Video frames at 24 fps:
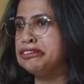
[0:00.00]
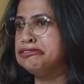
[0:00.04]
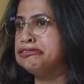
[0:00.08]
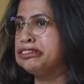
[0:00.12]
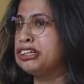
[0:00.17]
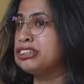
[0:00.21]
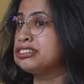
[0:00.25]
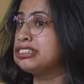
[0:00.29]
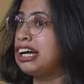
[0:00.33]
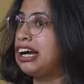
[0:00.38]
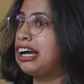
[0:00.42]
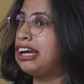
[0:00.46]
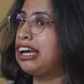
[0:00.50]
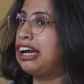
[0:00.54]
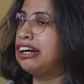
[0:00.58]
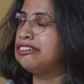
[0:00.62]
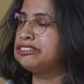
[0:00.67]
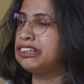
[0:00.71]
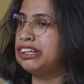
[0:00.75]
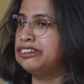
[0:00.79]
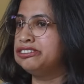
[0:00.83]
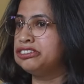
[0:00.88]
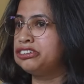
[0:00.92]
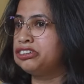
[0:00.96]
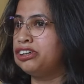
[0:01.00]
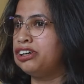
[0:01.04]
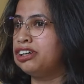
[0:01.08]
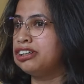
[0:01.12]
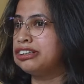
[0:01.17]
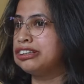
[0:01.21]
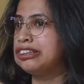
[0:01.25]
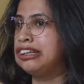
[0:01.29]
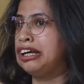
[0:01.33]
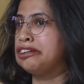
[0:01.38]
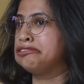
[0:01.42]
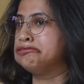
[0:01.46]
because I have never
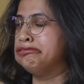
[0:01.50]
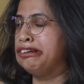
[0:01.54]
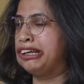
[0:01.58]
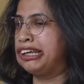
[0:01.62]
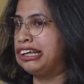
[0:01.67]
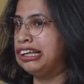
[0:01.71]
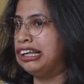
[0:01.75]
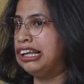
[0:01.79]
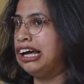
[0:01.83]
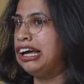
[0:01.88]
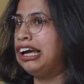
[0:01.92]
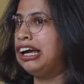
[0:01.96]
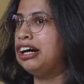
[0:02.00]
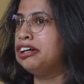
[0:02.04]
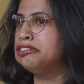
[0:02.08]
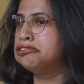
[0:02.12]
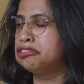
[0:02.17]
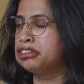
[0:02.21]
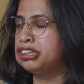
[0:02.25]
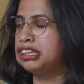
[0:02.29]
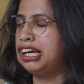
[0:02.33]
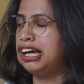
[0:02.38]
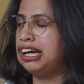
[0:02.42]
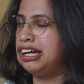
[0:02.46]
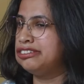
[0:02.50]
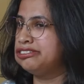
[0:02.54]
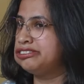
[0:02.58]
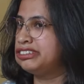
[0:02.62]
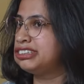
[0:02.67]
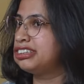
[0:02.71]
thought that Meghala would have